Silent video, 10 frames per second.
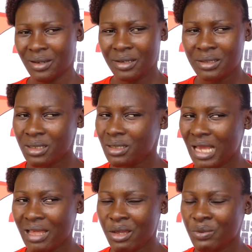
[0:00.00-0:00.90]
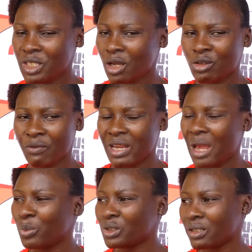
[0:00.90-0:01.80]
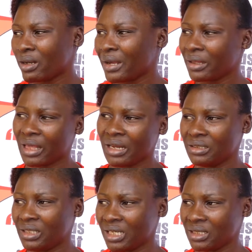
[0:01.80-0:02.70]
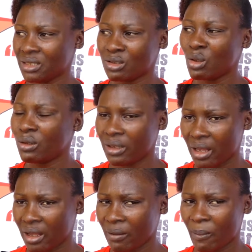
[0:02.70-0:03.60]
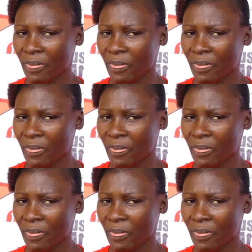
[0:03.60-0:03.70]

It is as a result of their emotional intelligence is not there.